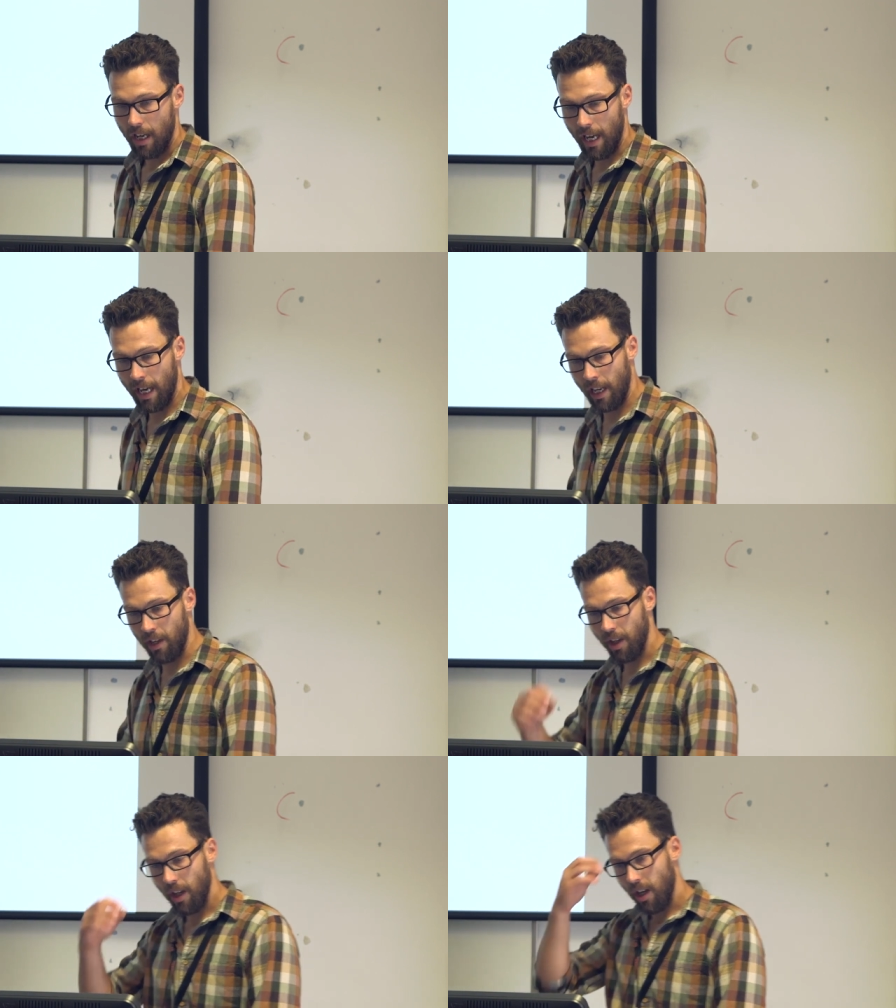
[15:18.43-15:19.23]

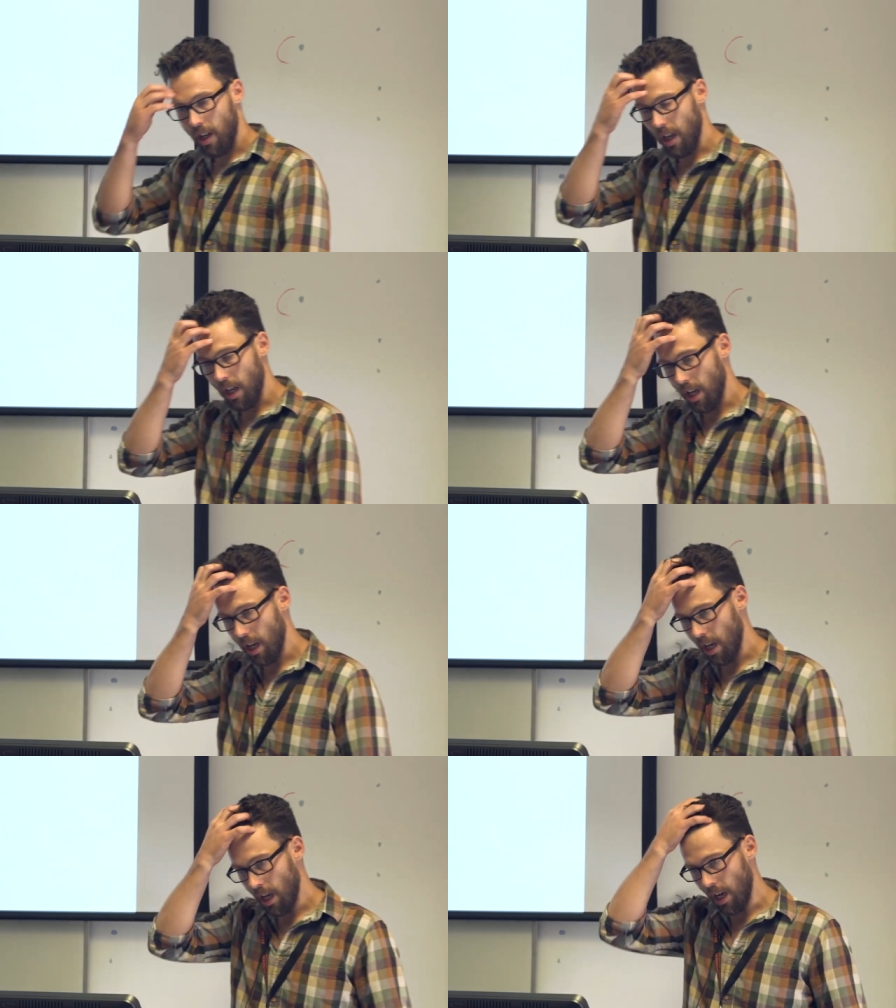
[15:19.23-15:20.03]
And
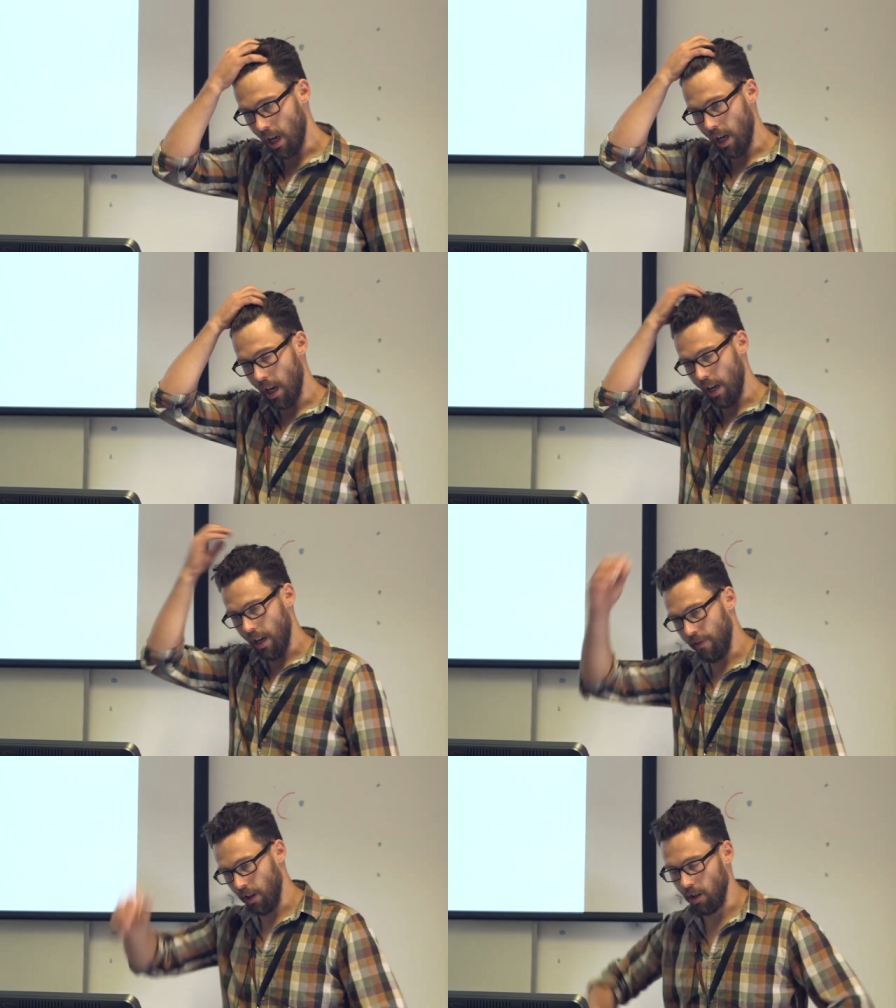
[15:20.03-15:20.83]

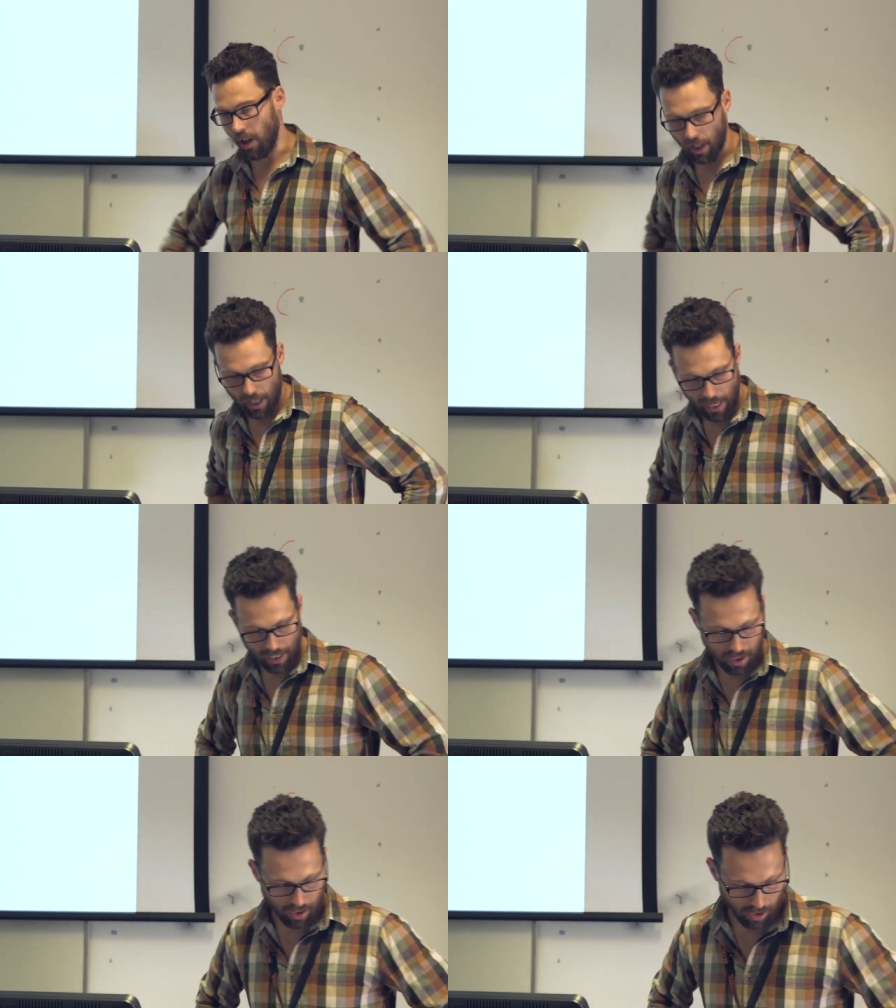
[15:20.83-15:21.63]
if you look
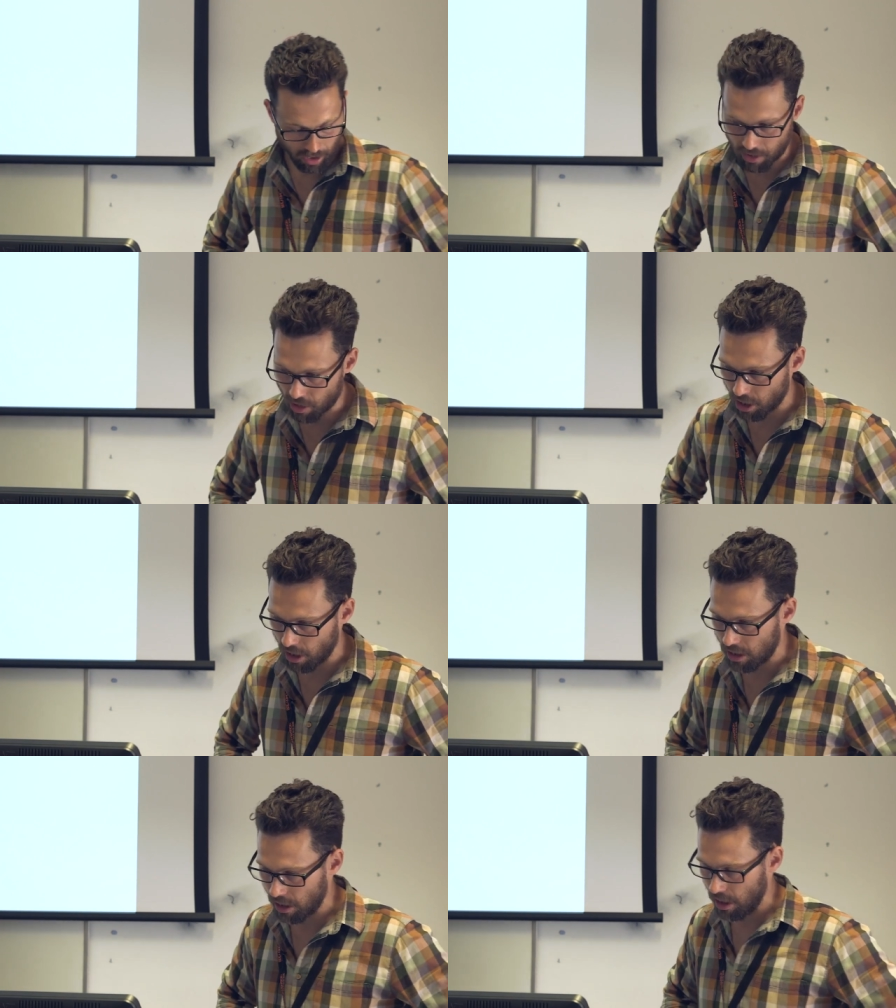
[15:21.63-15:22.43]
at the literature,
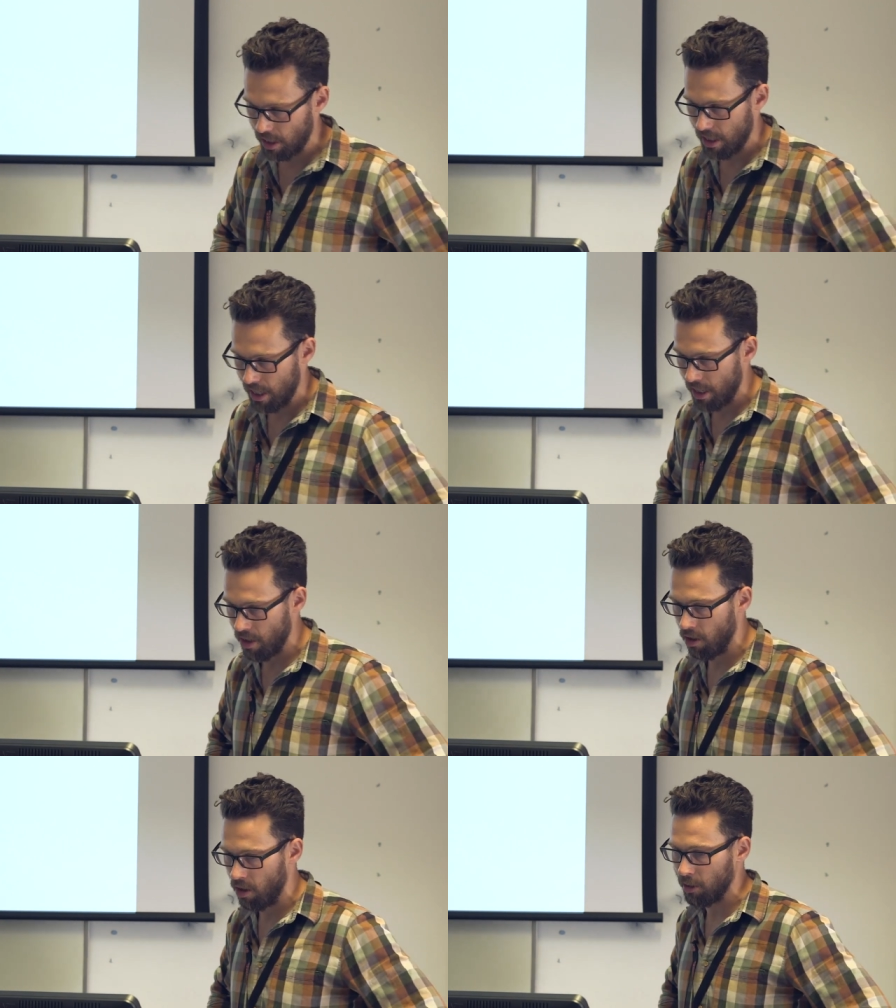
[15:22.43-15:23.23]
there's an
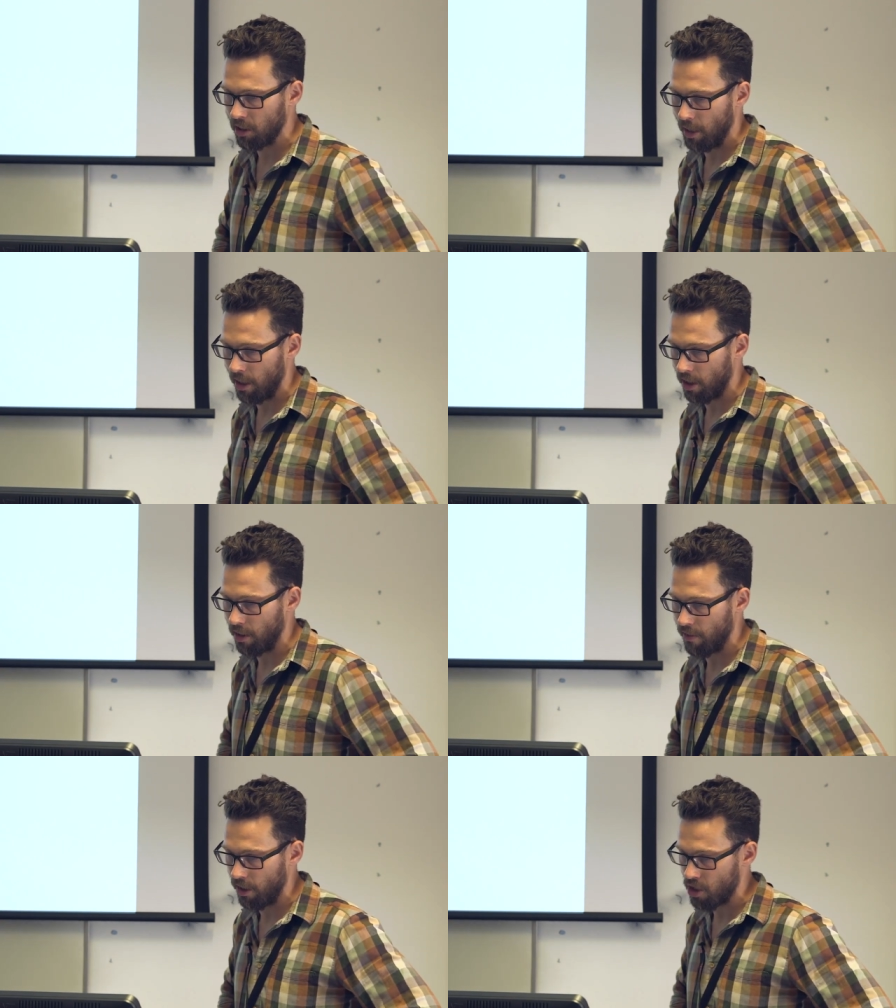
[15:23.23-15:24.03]
enormous amount of
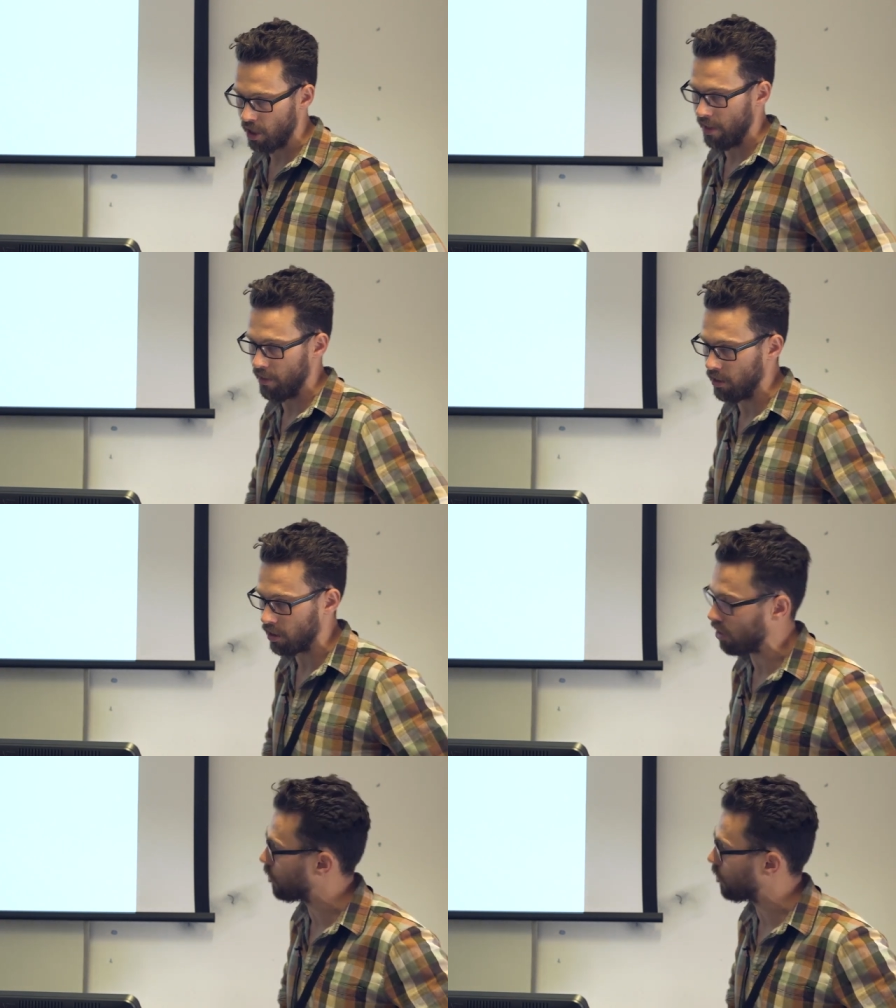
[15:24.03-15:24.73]
converging evidence that